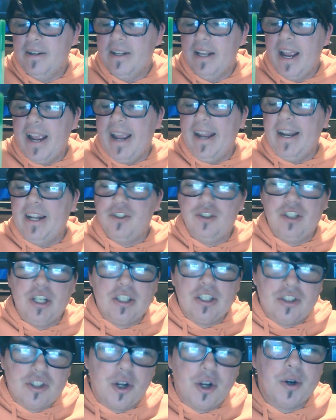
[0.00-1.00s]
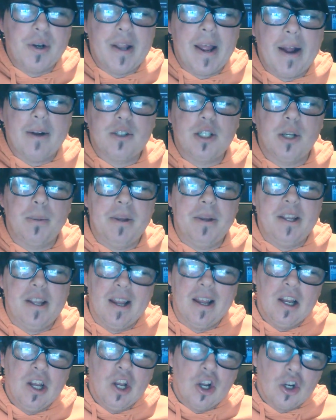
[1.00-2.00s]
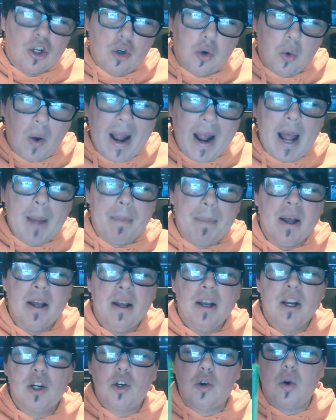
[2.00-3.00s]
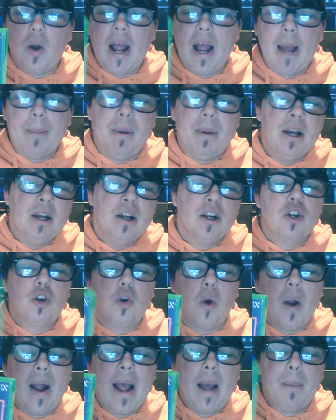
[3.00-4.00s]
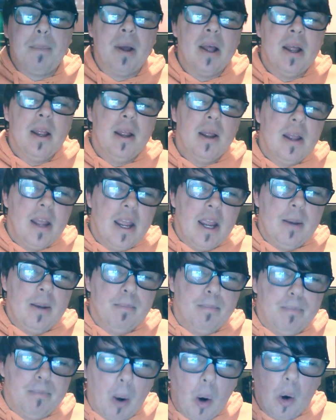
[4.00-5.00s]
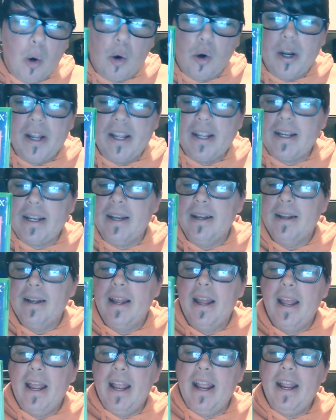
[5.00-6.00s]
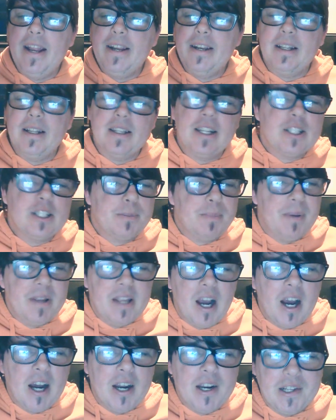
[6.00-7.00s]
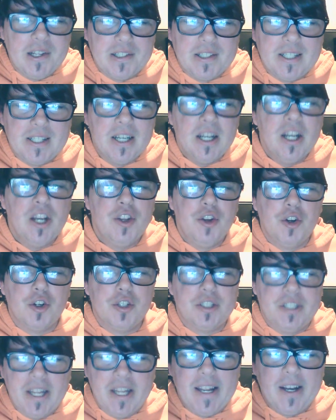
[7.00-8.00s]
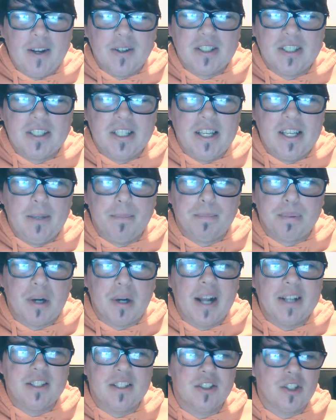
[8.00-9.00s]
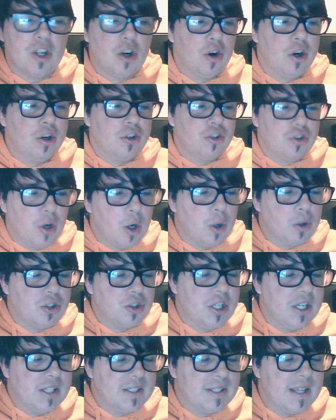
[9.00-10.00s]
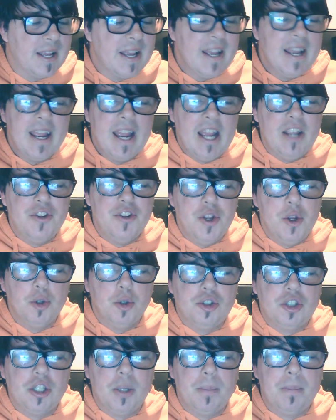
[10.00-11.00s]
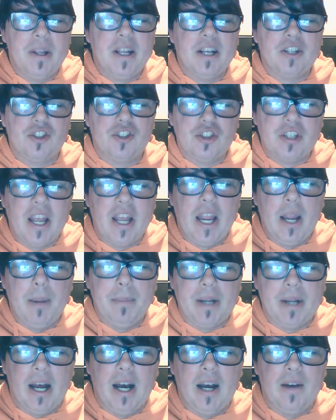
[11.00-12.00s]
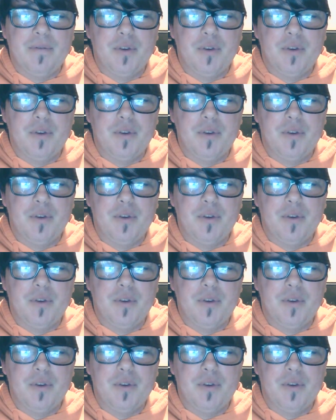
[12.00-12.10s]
and it just turned out to be crap, crap, crap, and boring. And let's be honest, your DLC prices are atrocious, and you should be ashamed of